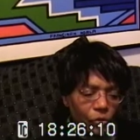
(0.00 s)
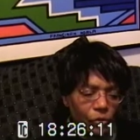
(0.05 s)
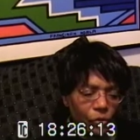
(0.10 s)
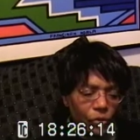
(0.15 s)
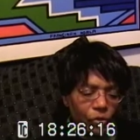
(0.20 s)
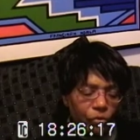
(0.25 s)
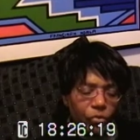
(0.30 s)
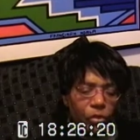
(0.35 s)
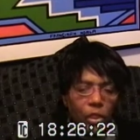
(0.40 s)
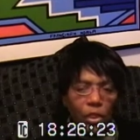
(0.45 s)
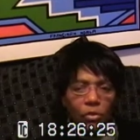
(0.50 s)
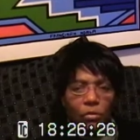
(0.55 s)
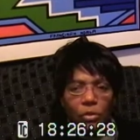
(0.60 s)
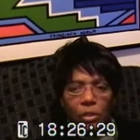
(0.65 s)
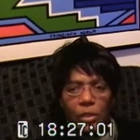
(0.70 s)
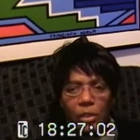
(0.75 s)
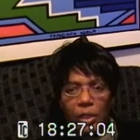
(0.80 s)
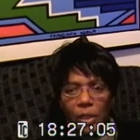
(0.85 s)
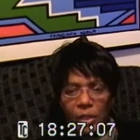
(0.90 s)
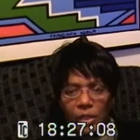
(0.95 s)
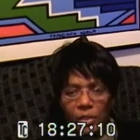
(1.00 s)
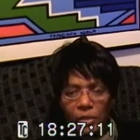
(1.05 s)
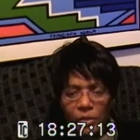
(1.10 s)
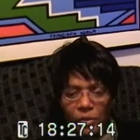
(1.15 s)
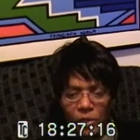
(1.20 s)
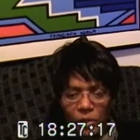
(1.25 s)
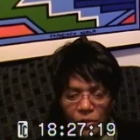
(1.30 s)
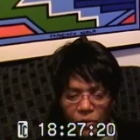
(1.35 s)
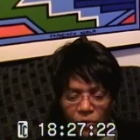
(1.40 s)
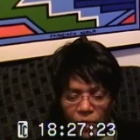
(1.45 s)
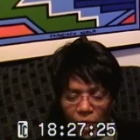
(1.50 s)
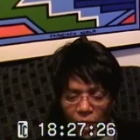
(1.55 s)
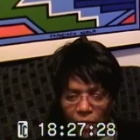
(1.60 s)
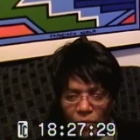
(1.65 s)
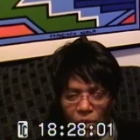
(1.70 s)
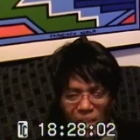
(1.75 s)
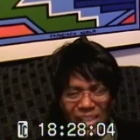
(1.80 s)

for $396,000,